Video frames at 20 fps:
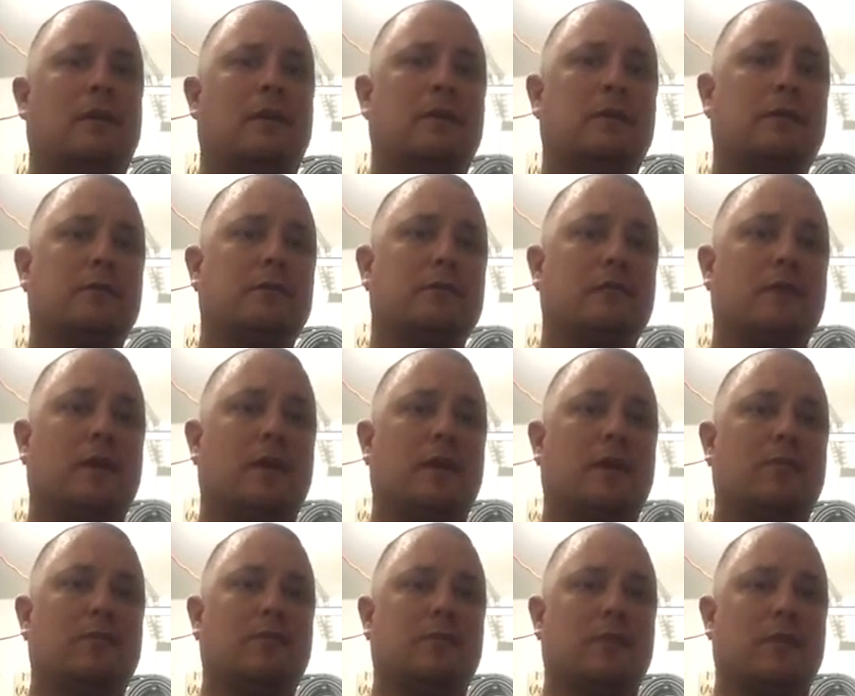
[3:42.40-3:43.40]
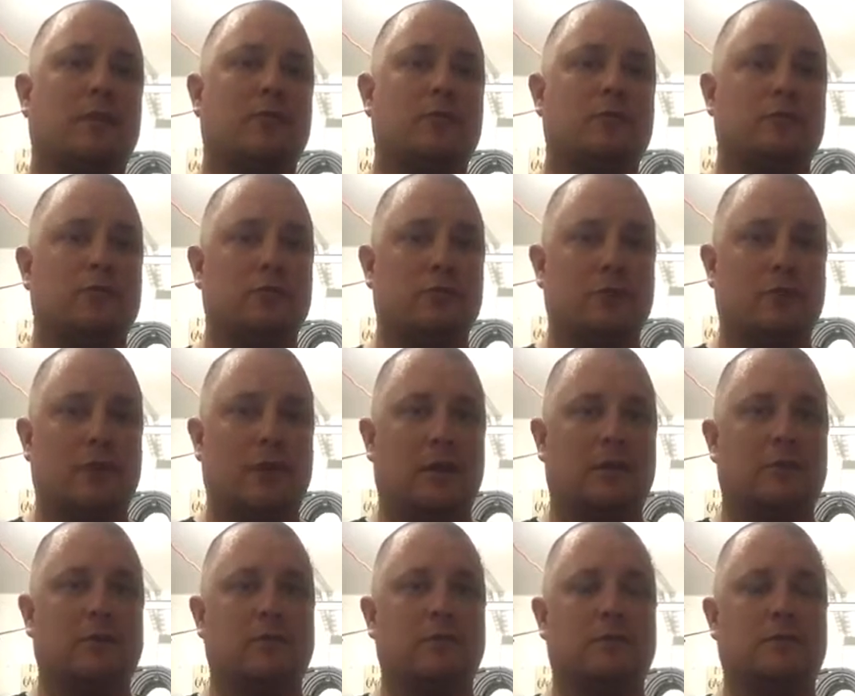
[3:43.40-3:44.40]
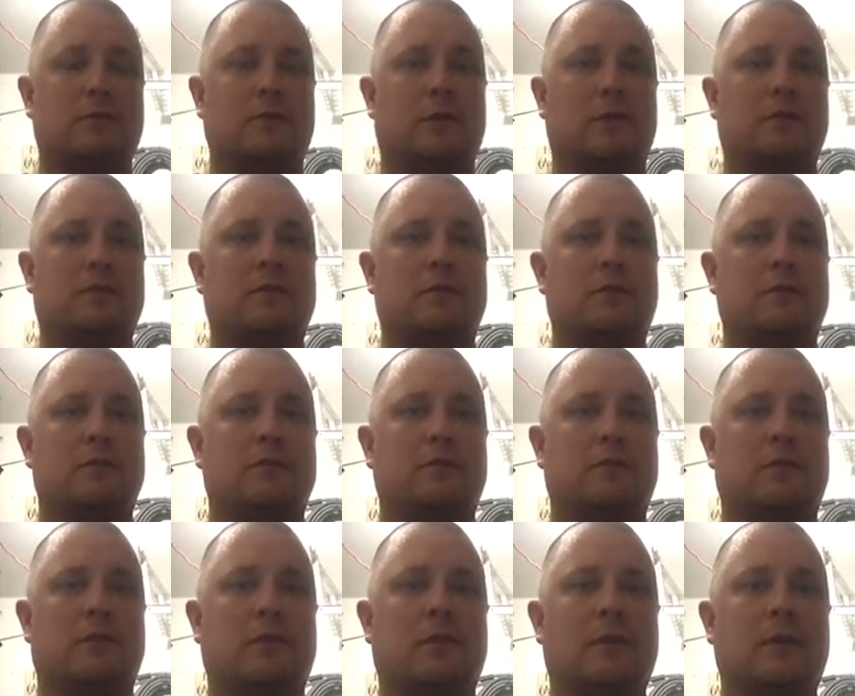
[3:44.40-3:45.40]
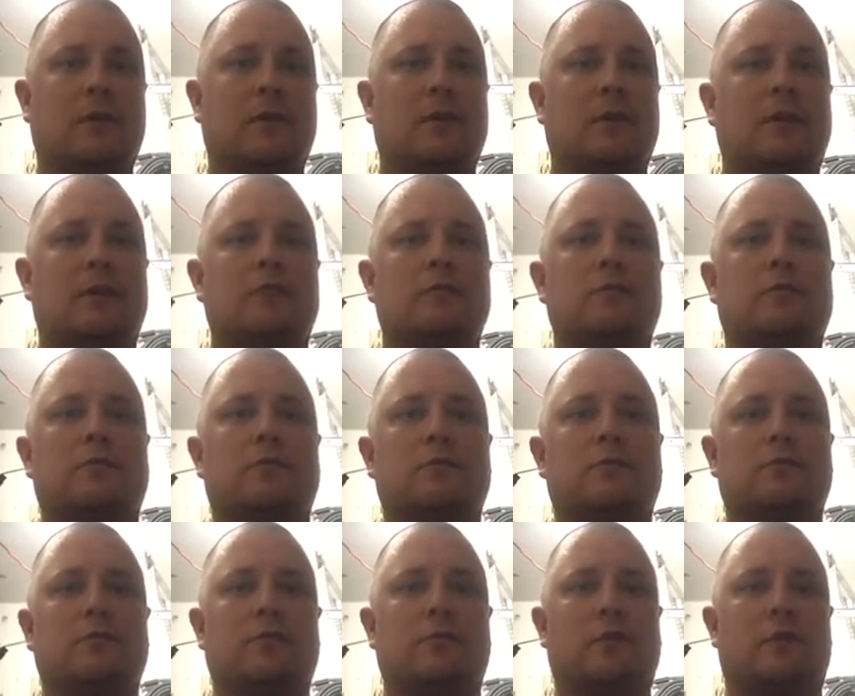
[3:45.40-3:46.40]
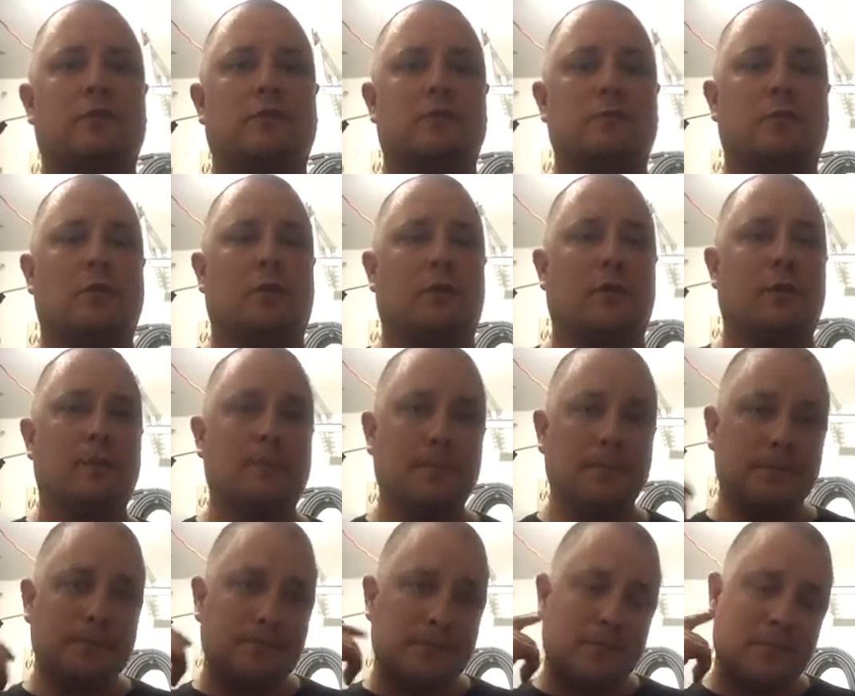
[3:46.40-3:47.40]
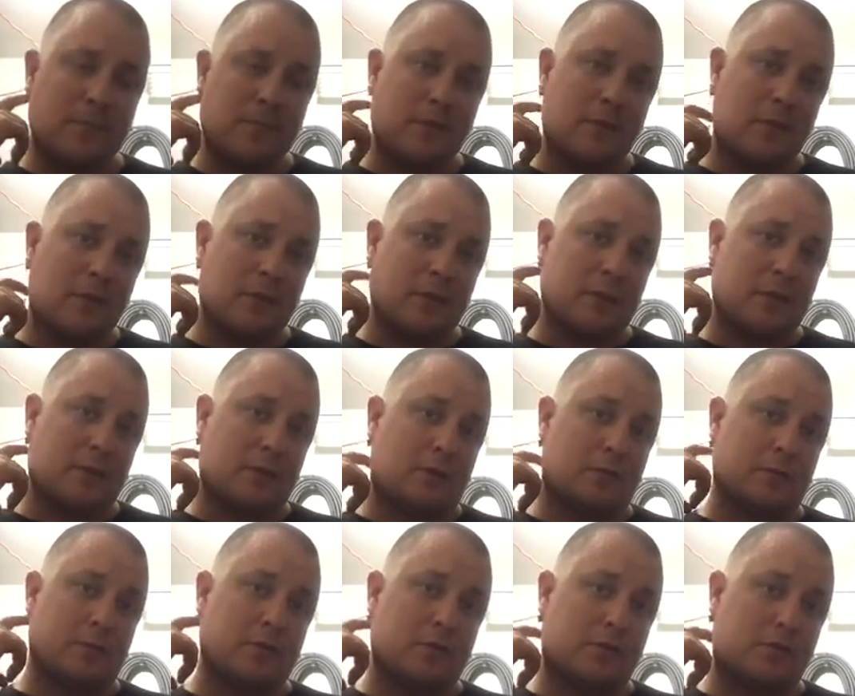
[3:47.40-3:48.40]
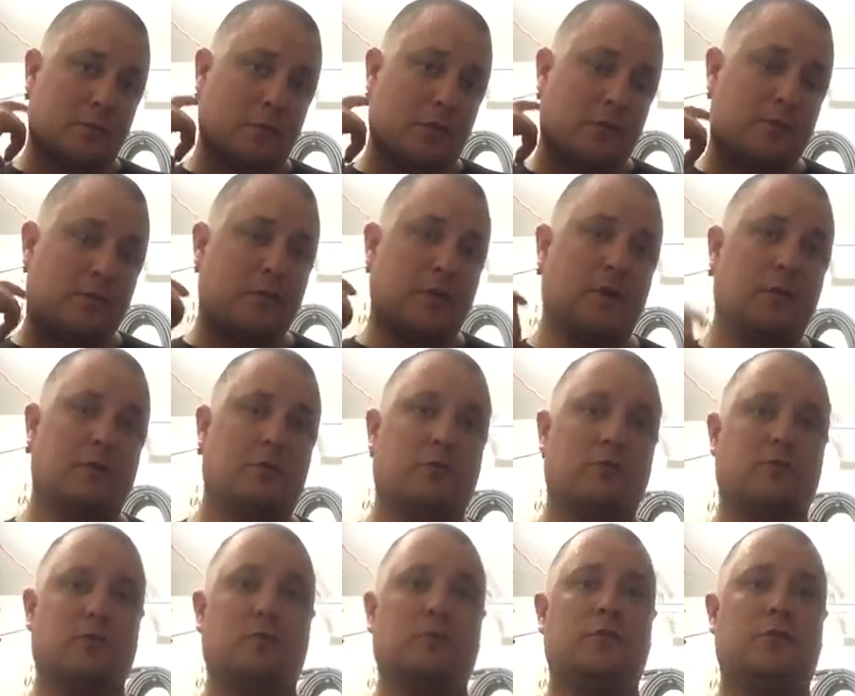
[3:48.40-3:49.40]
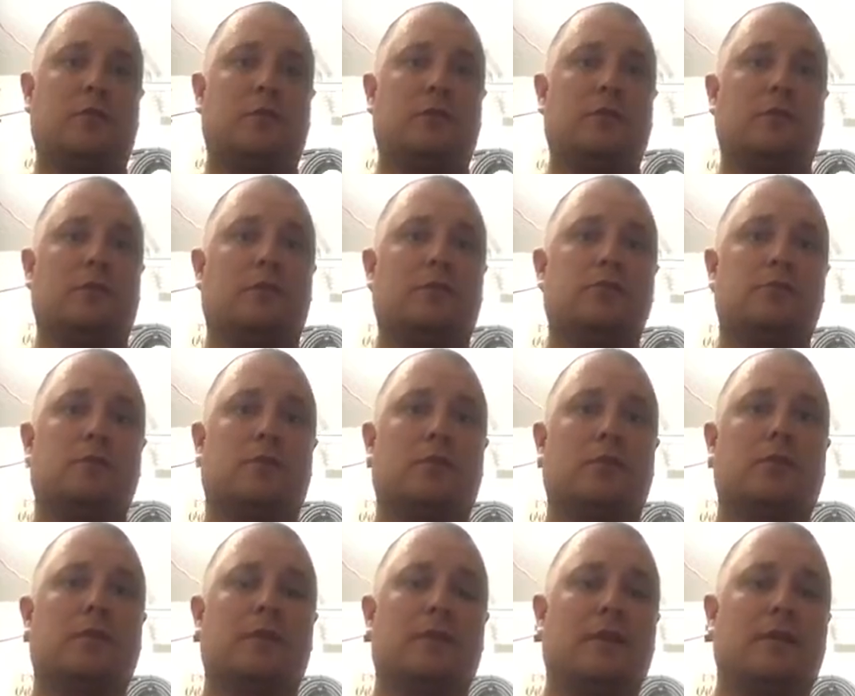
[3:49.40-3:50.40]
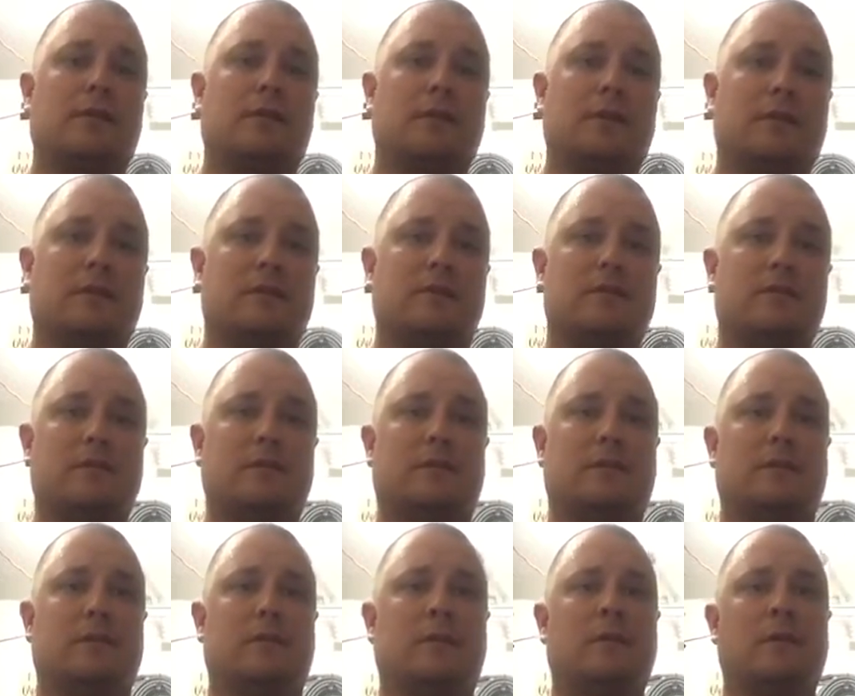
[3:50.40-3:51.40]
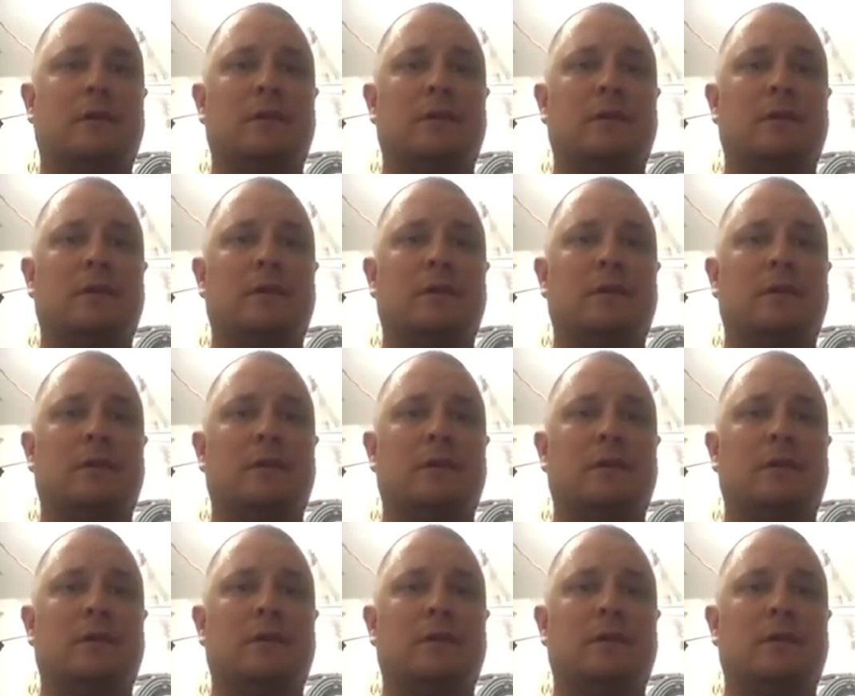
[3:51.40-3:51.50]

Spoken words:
Another time that you should not use a fire extinguisher is if there's too much smoke. Now if it's a small fire, there should be only a little smoke collecting at the ceiling.